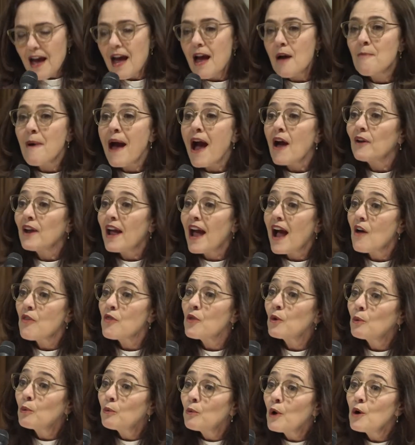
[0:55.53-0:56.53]
about how
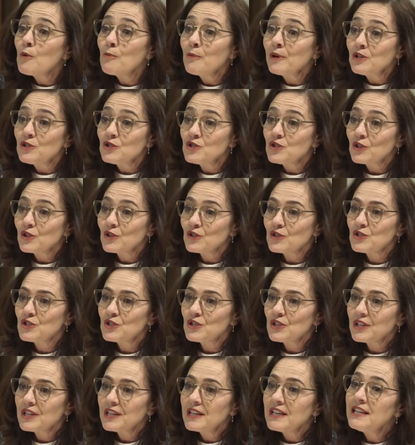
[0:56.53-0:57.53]
the Roman
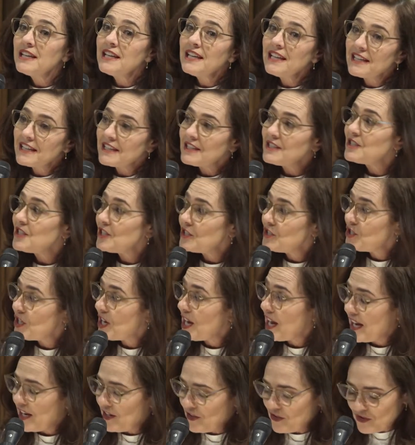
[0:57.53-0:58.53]
Church needed to
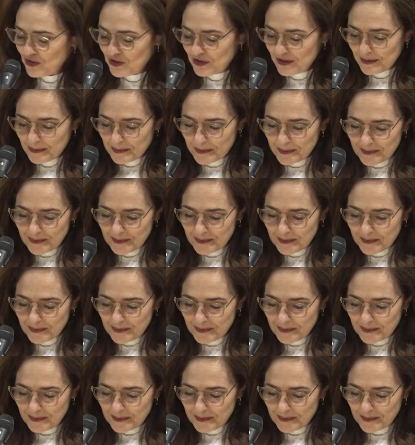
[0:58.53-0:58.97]
change.